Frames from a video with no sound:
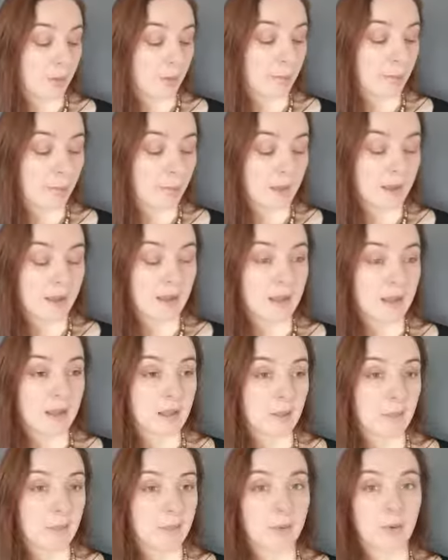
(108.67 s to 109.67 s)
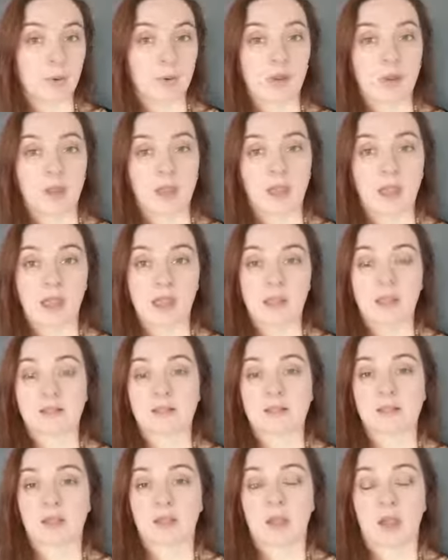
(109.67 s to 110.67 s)
My book
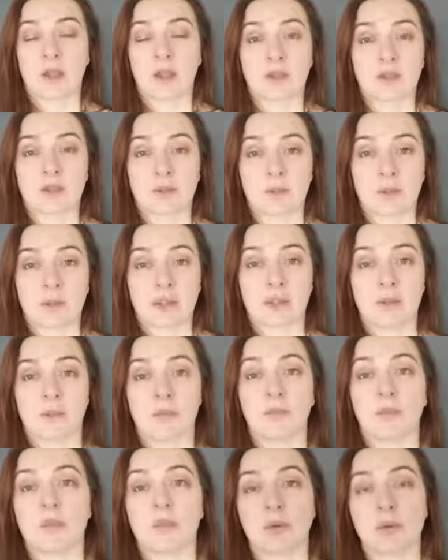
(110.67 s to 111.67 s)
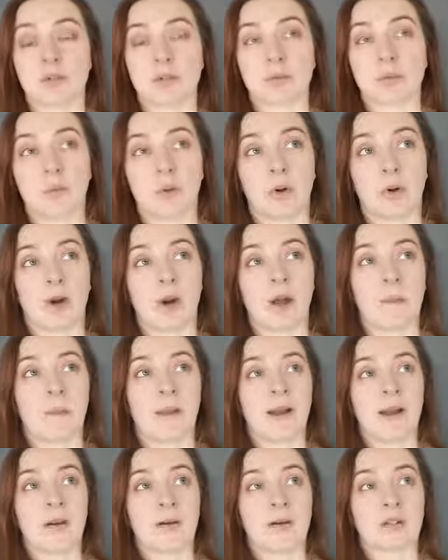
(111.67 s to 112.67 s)
is going to be much more
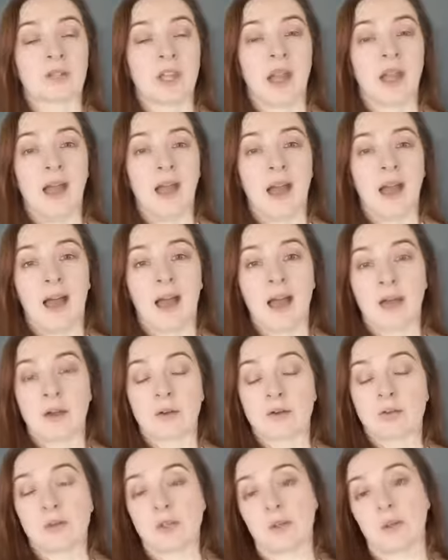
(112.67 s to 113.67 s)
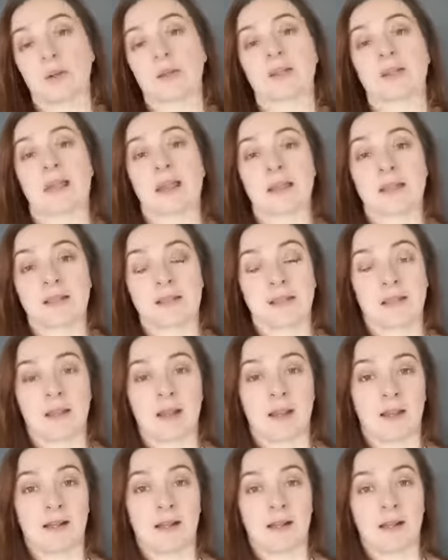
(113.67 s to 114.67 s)
about how to assess and
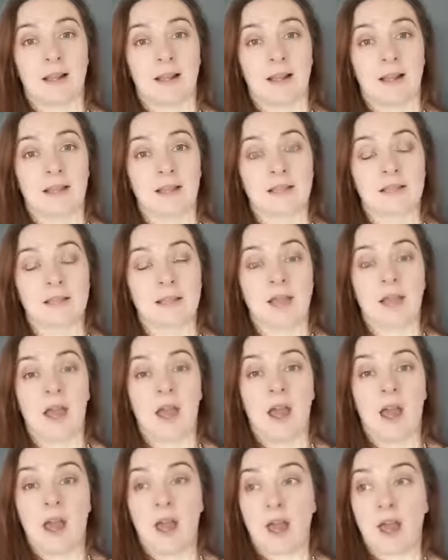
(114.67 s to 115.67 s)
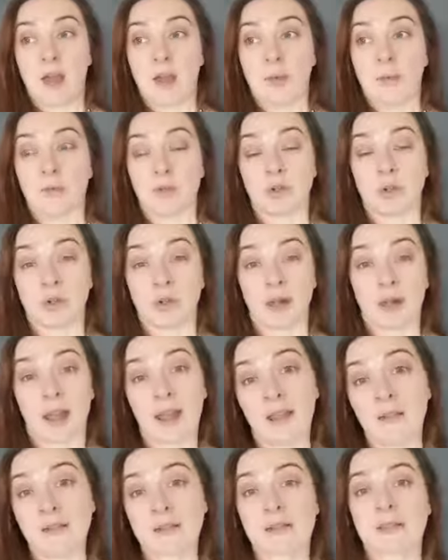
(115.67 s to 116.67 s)
analyze your
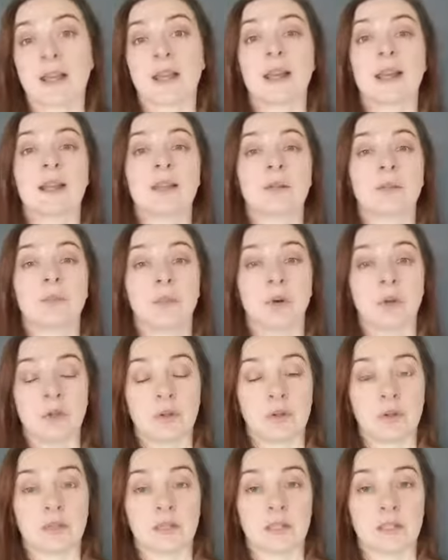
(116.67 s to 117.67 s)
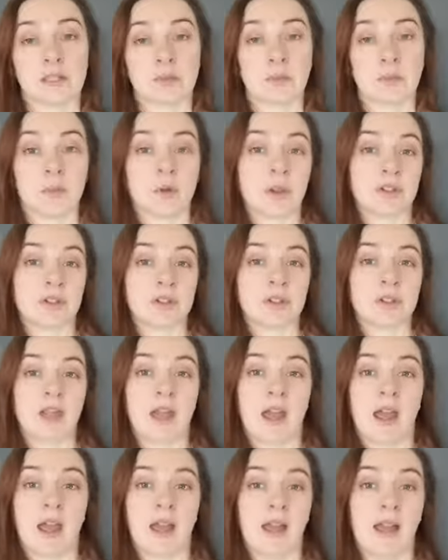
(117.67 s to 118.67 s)
lifestyle and what you need and want.
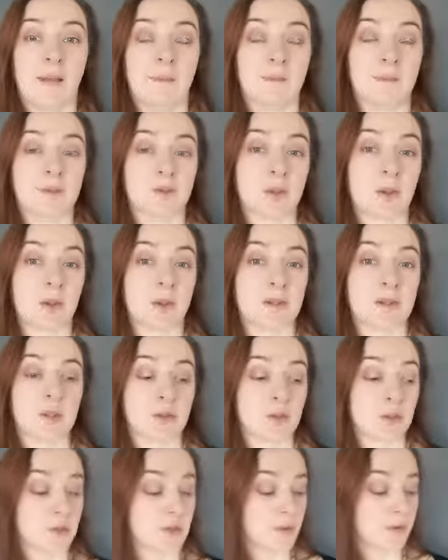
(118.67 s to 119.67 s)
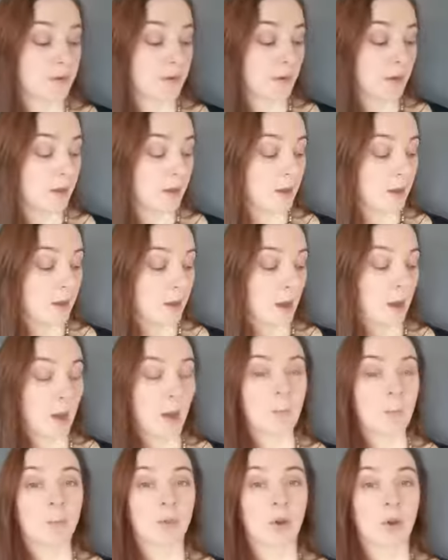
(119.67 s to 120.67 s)
So it's a sort of a
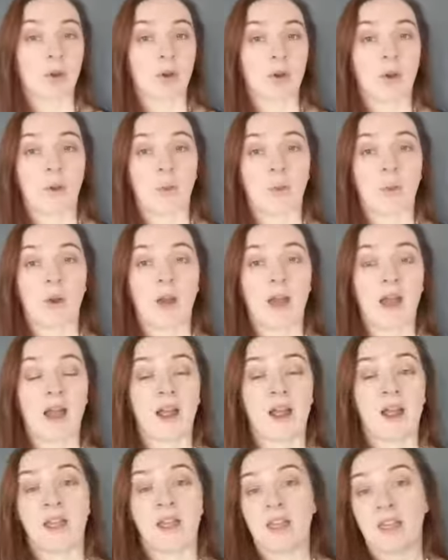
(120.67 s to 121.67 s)
book where